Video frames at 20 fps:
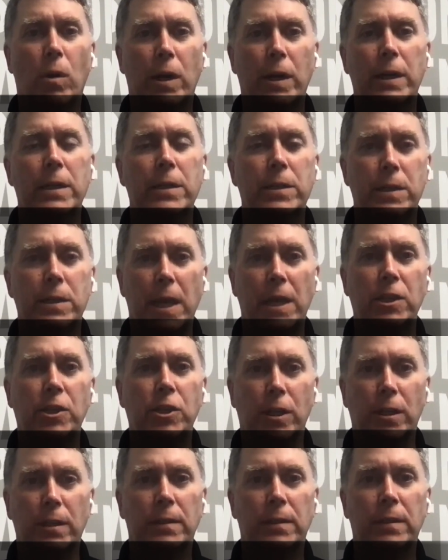
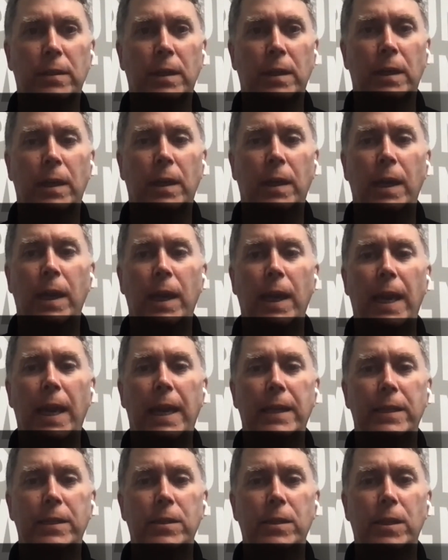organization,
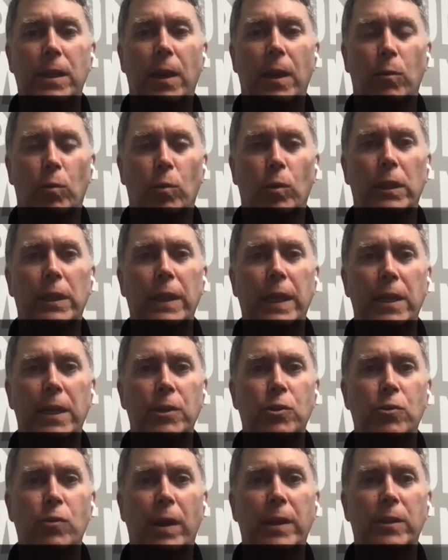it really
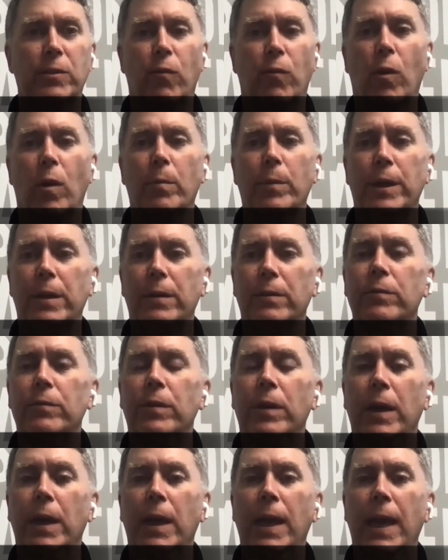is transformative.
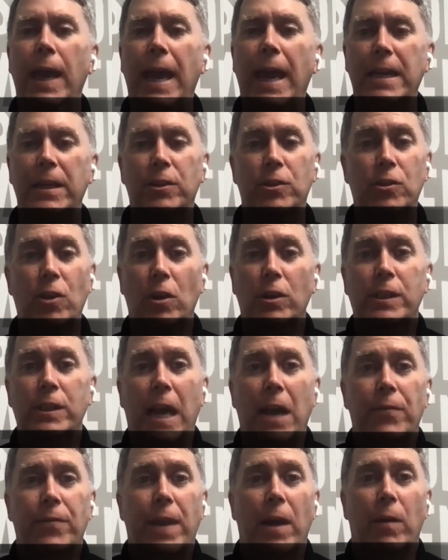And it starts
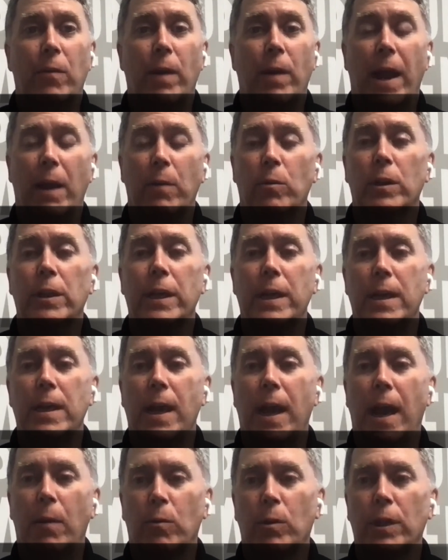out that way. I
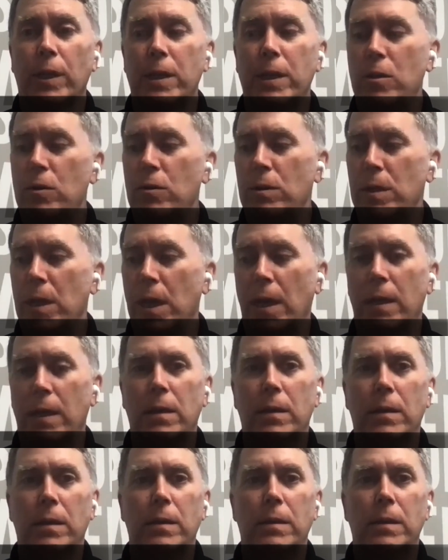really do think
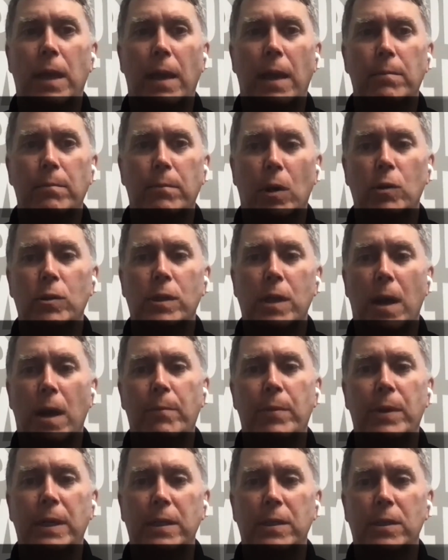that most
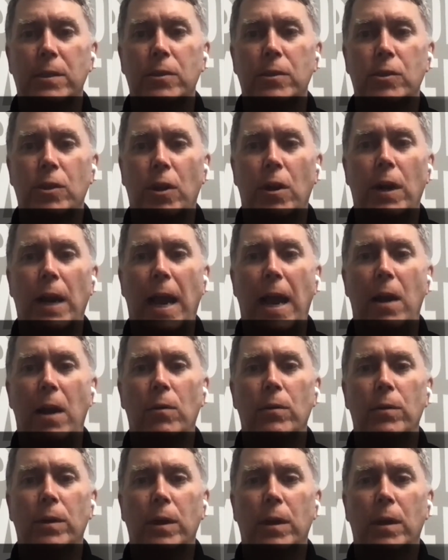companies that start
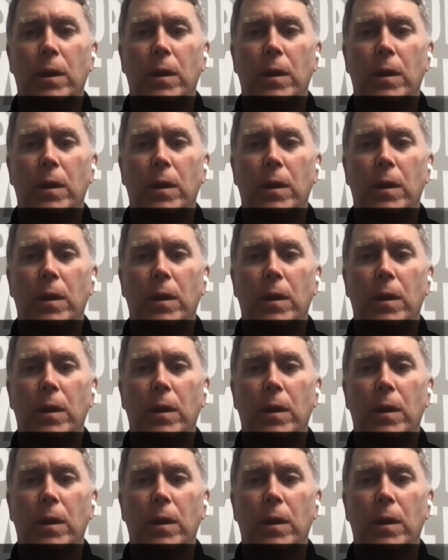out